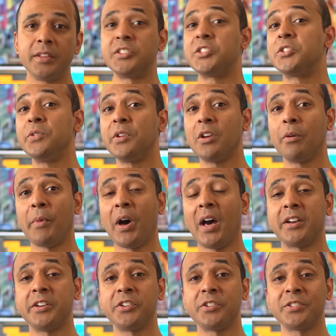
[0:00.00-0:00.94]
The studio
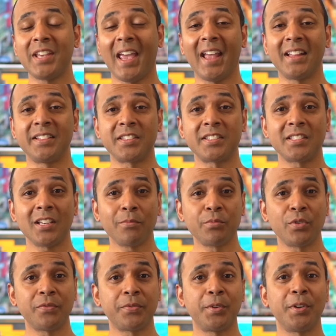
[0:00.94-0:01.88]
monitors and
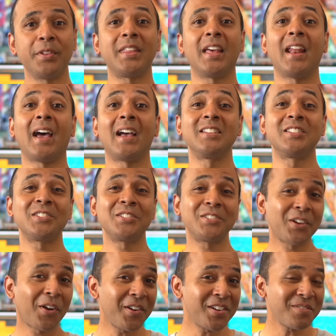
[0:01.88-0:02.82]
subwoofer that I
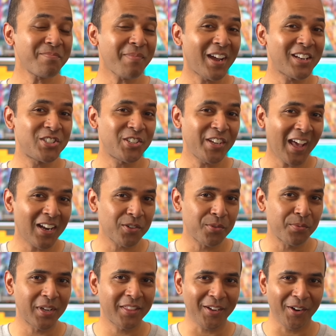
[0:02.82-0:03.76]
started my channel
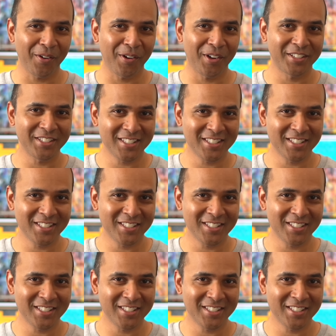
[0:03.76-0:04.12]
with are on